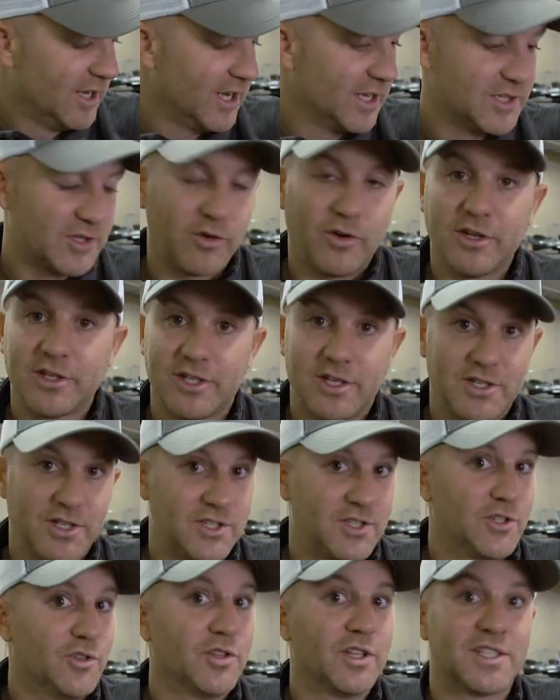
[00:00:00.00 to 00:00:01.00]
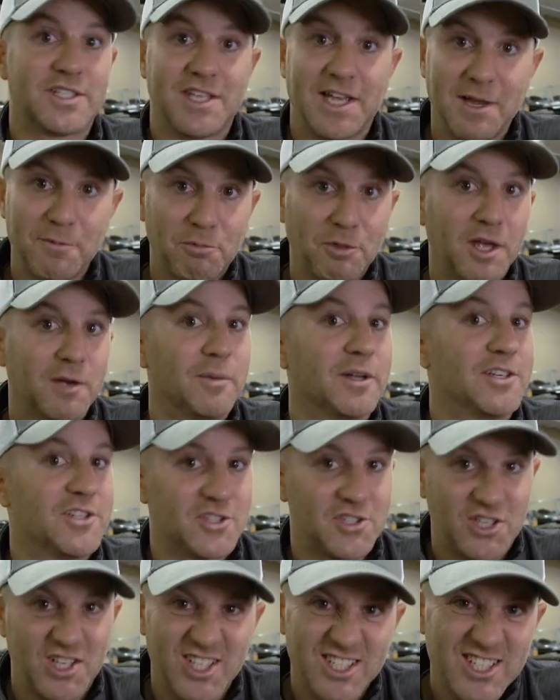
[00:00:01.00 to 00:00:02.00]
it's going to just do the same thing, but
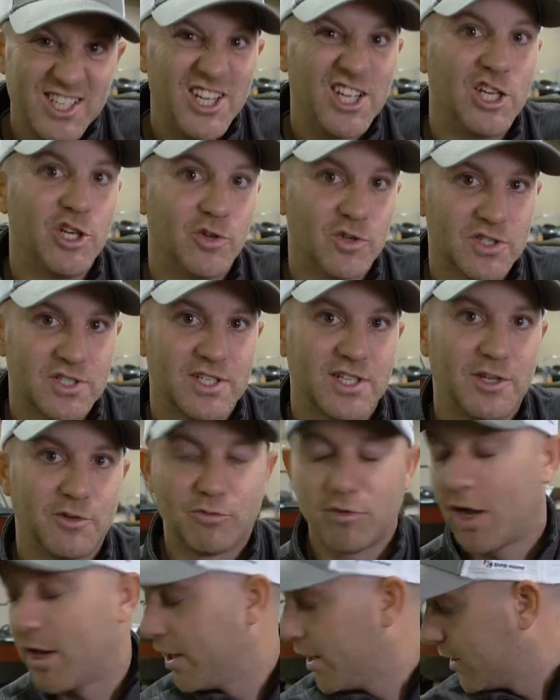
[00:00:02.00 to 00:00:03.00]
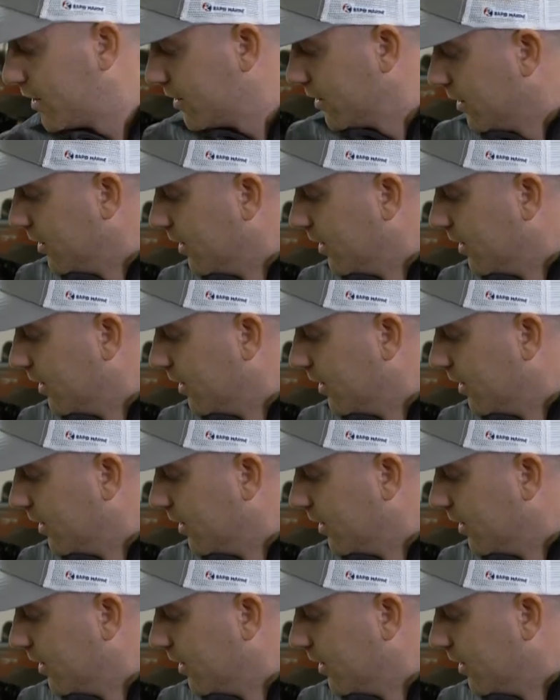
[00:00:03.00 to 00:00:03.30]
just continuously run it.